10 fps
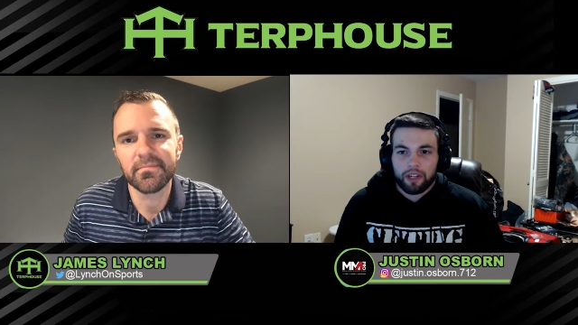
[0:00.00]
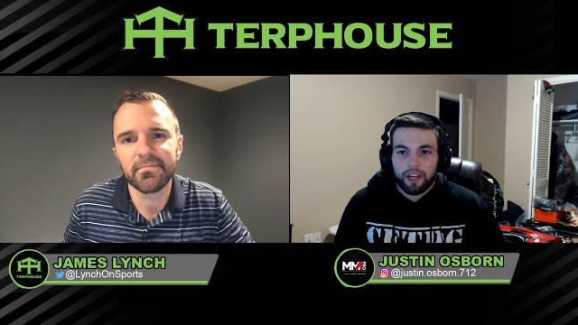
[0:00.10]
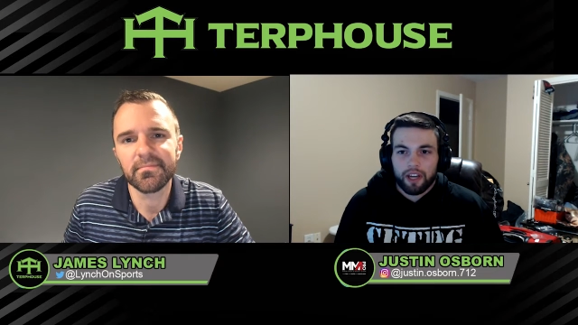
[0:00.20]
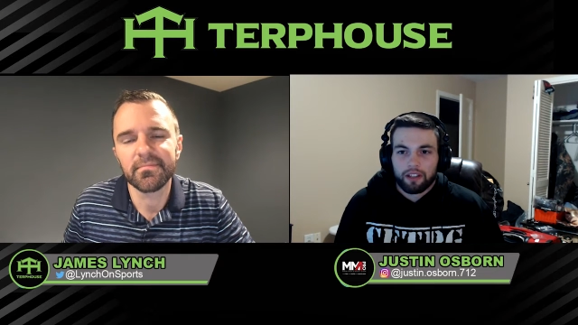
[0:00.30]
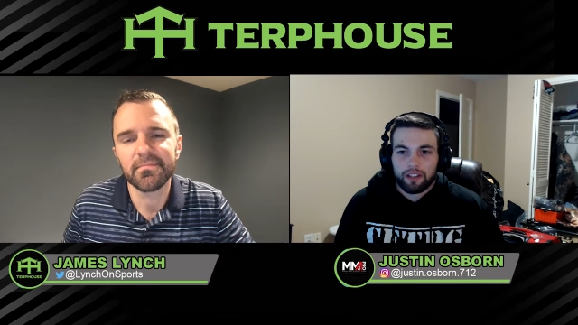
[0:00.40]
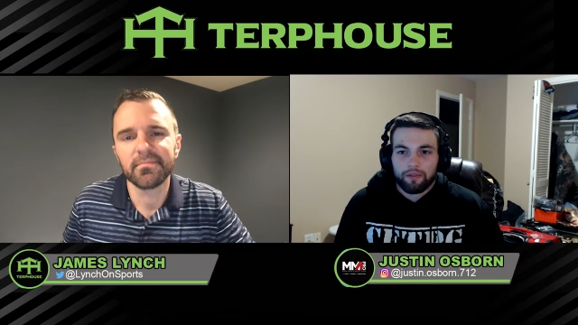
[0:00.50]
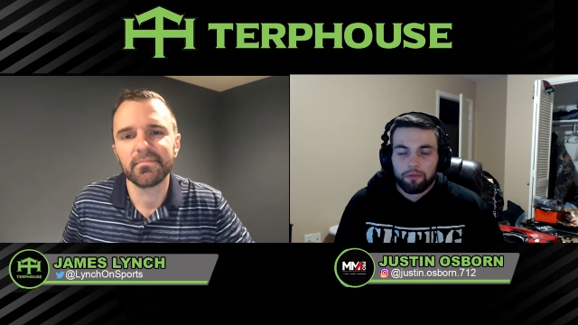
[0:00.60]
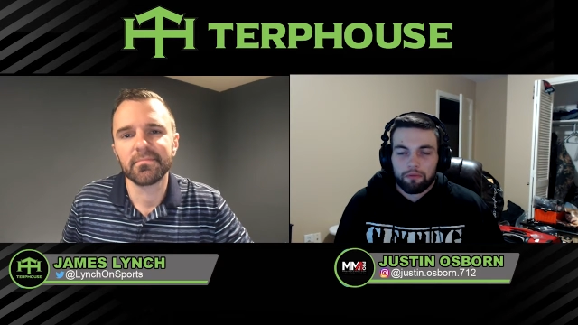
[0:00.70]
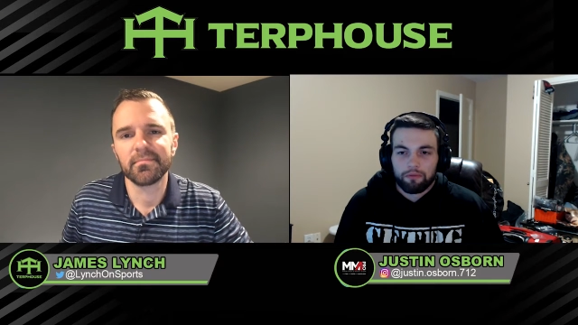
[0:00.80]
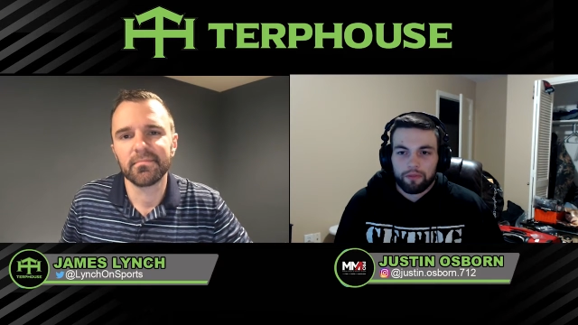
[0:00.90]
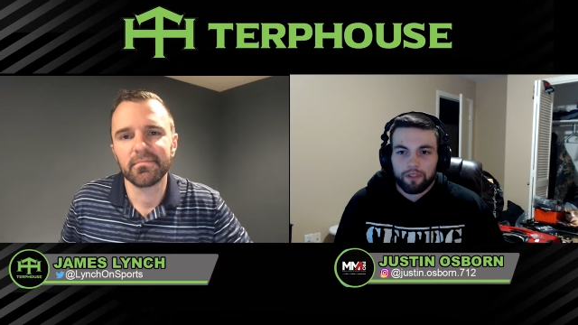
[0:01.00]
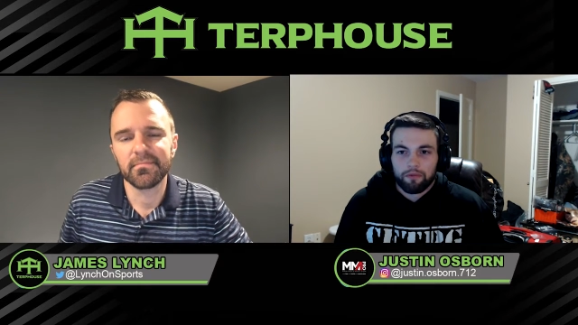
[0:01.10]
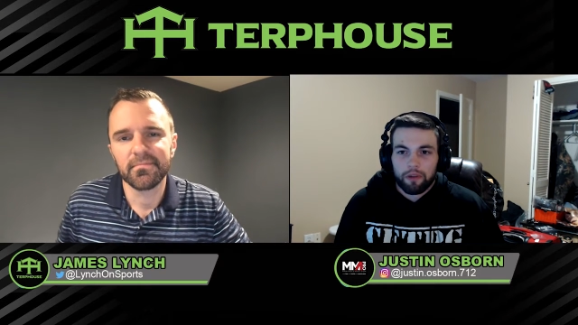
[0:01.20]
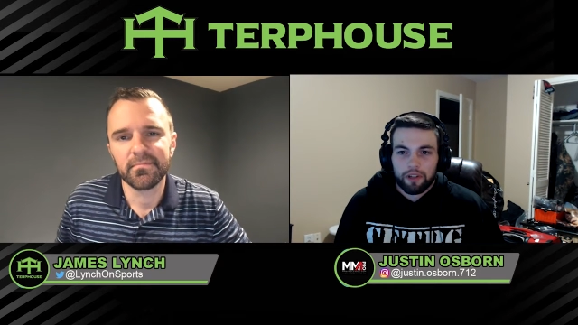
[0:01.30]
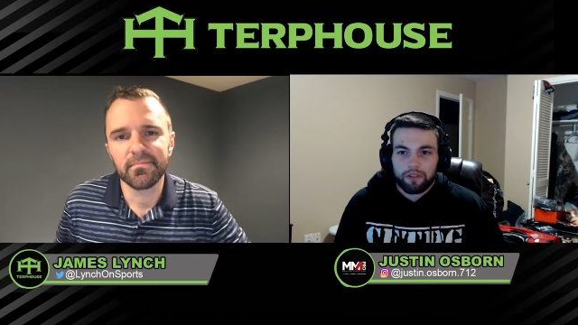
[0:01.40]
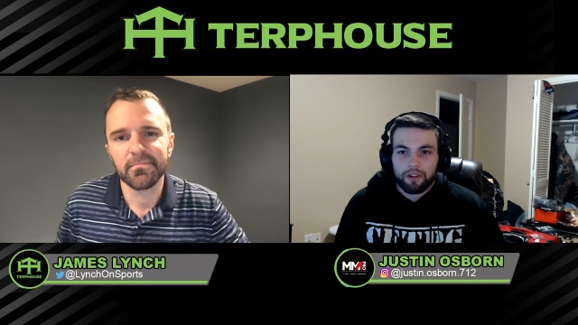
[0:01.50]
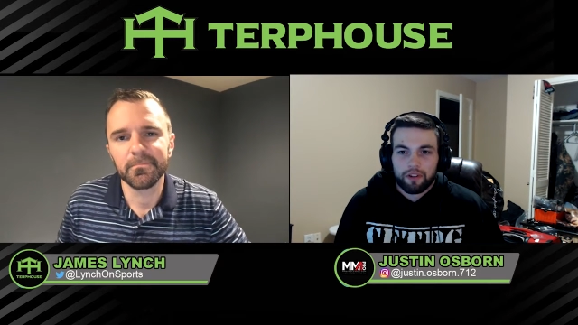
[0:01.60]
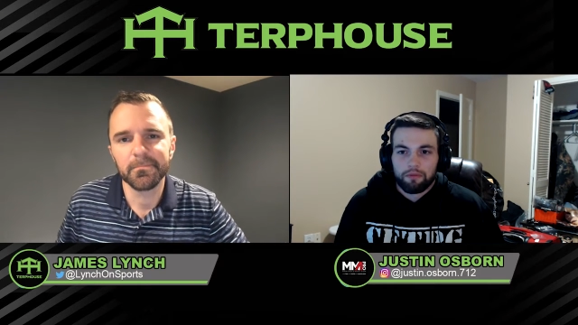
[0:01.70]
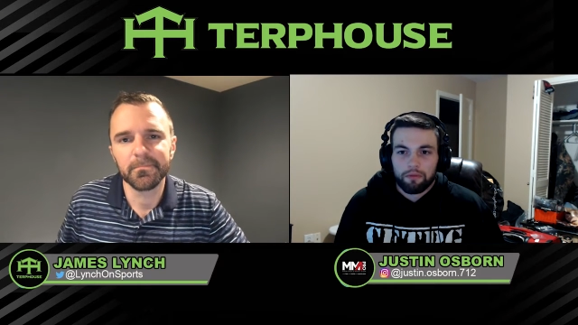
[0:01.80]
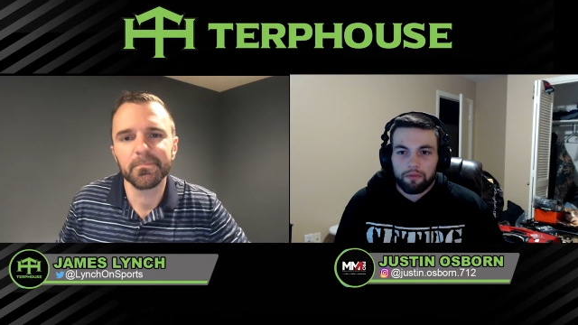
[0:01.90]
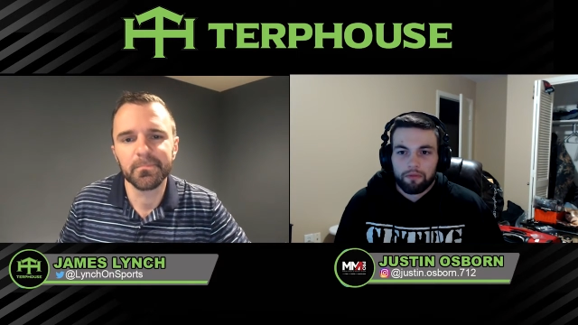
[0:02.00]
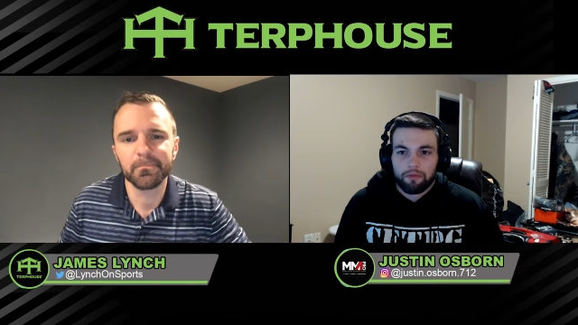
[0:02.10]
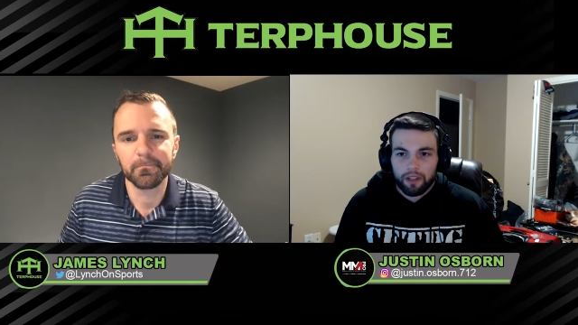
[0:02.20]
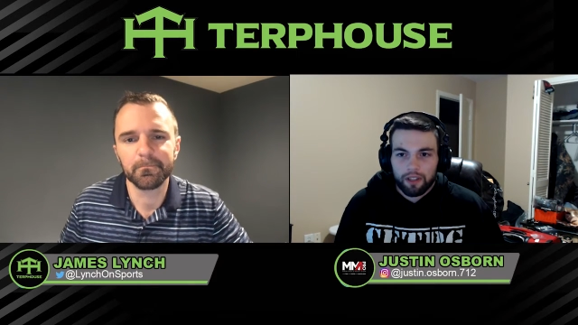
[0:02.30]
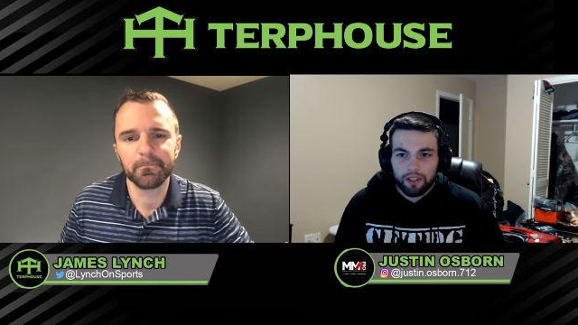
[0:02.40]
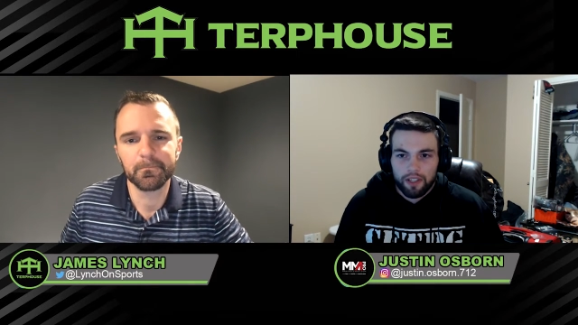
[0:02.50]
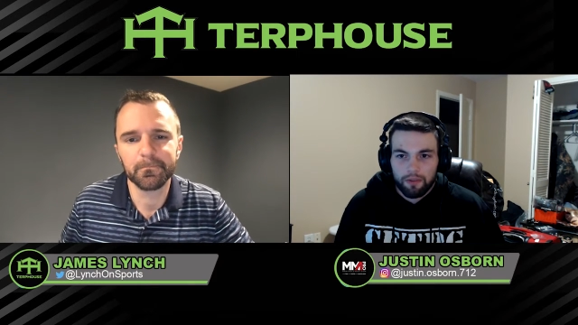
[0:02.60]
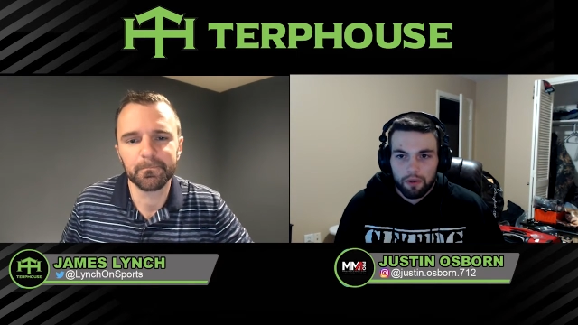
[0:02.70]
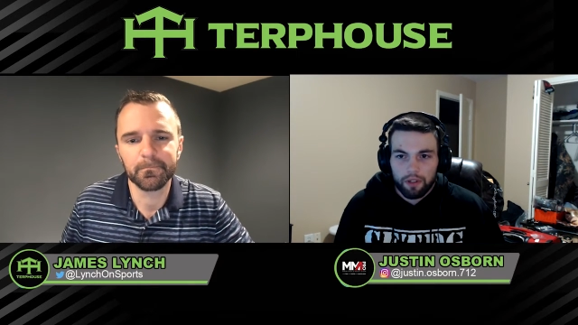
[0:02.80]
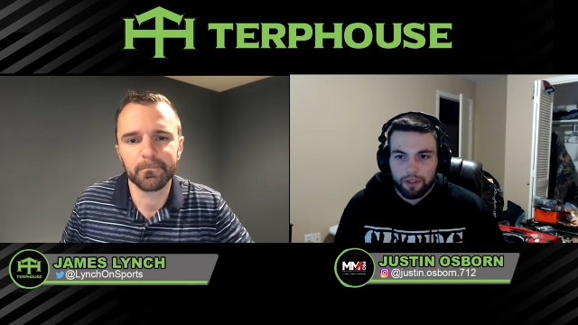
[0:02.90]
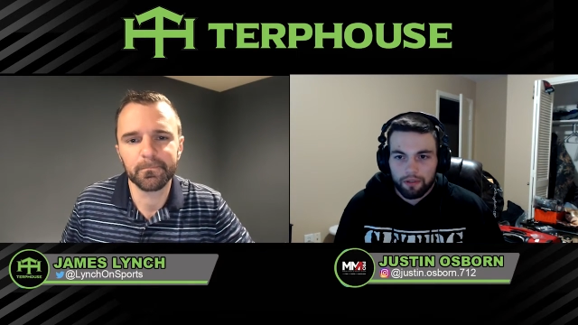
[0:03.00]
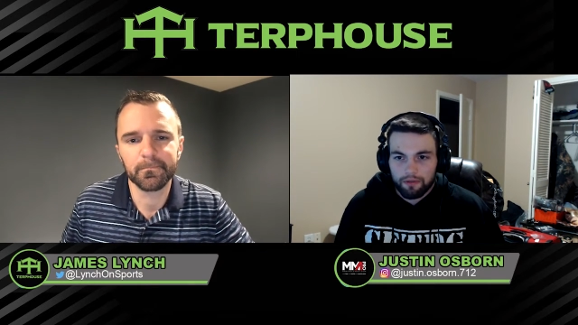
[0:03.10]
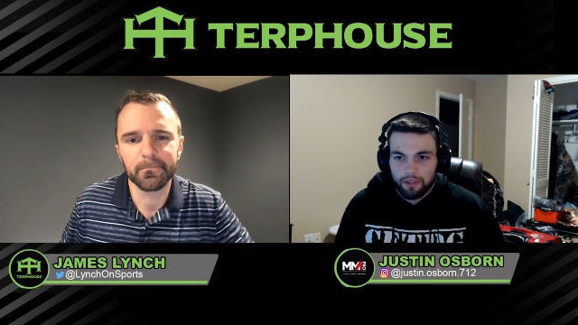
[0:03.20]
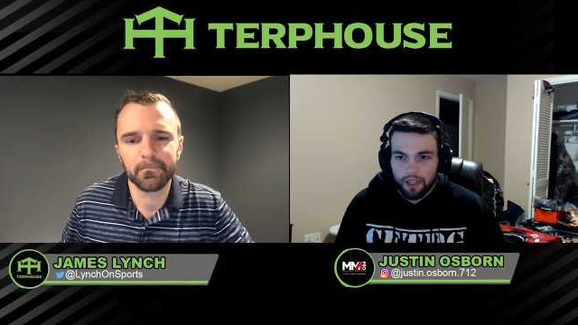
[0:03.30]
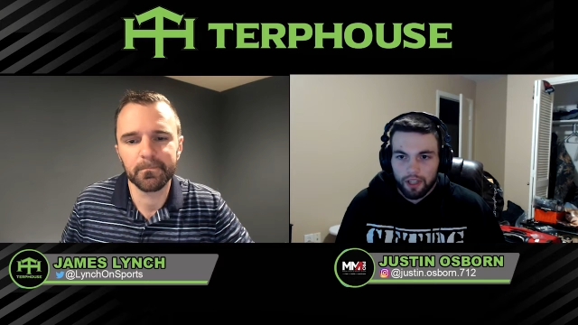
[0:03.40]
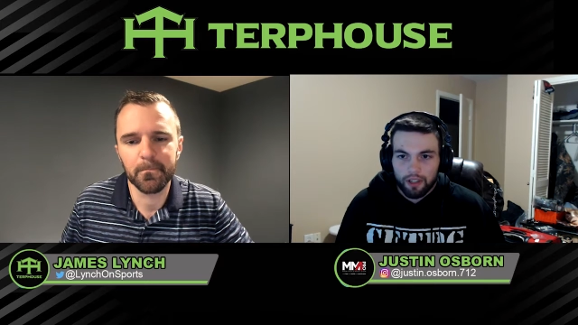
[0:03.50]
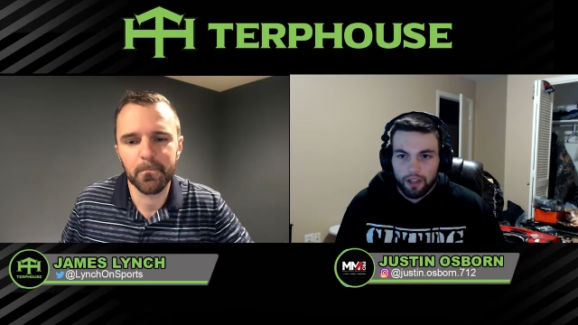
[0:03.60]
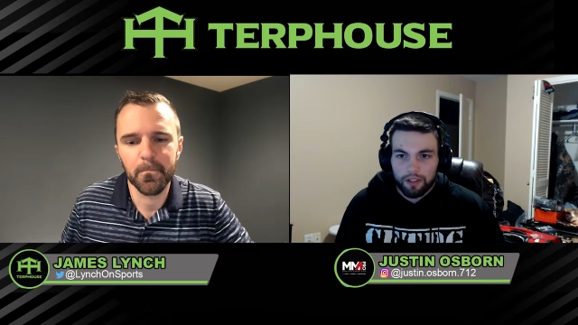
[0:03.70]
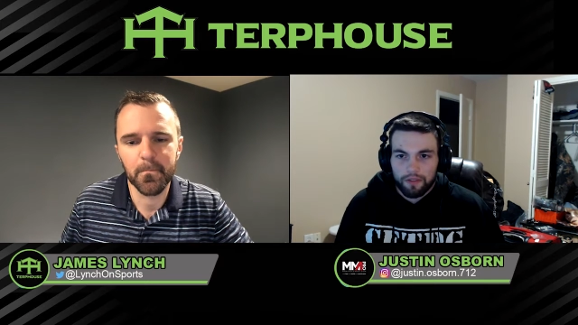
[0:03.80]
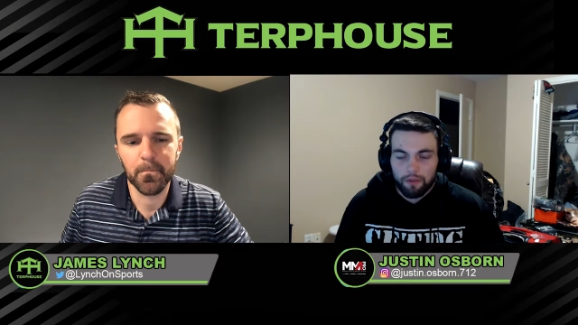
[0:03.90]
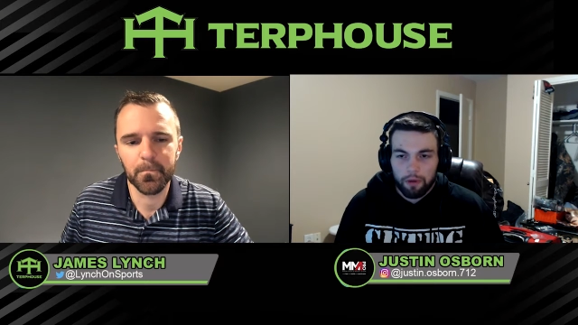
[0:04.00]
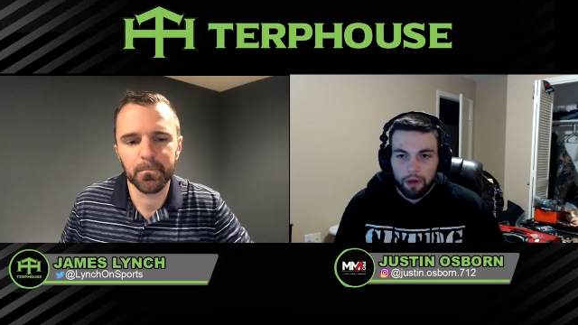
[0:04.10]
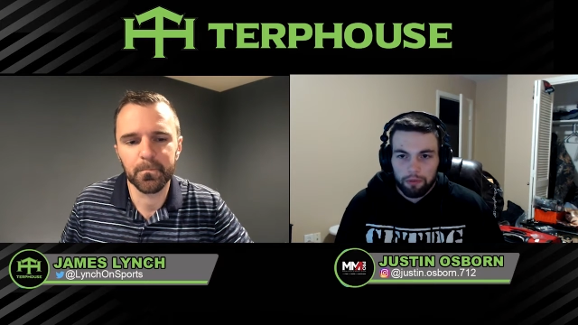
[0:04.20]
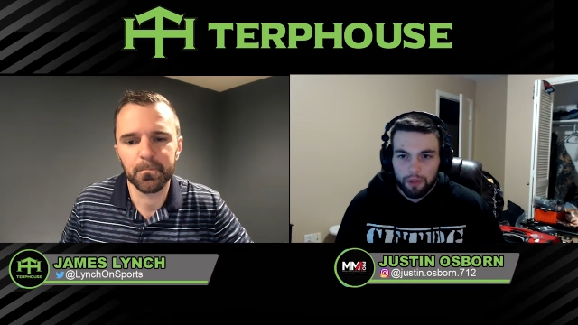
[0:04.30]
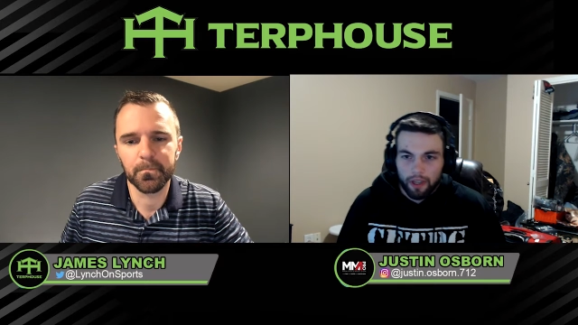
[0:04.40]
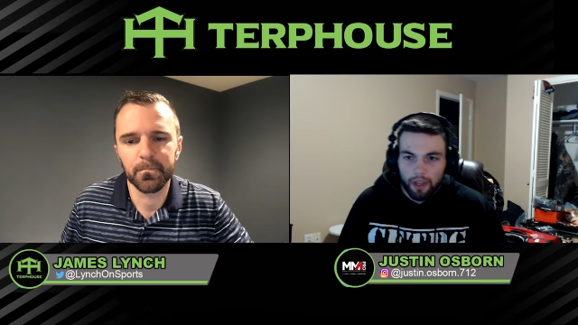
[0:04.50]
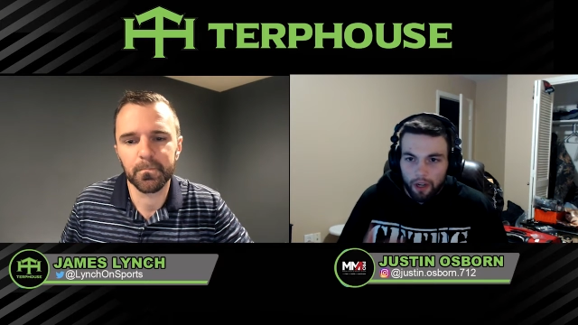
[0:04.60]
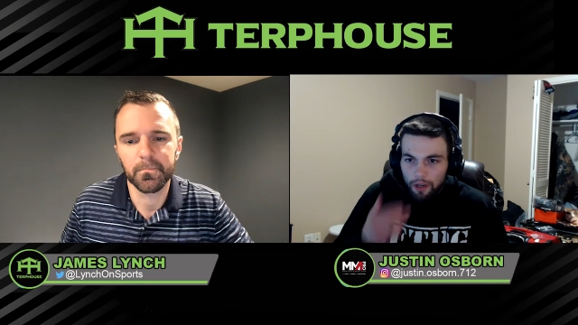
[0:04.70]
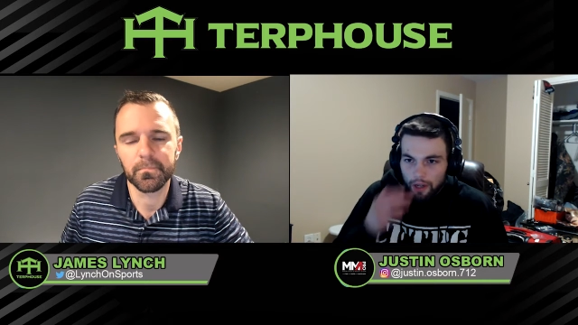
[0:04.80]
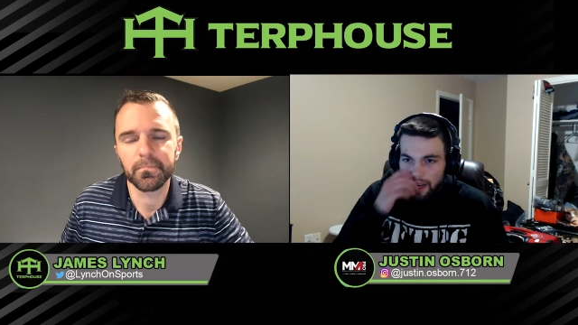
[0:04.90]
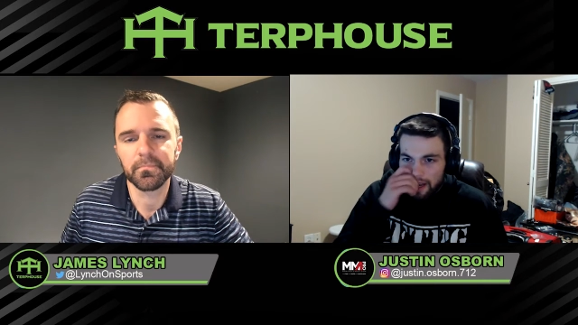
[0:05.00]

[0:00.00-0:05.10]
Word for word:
Speaker 1: kind of living living my dream of being a D one uh, college football player,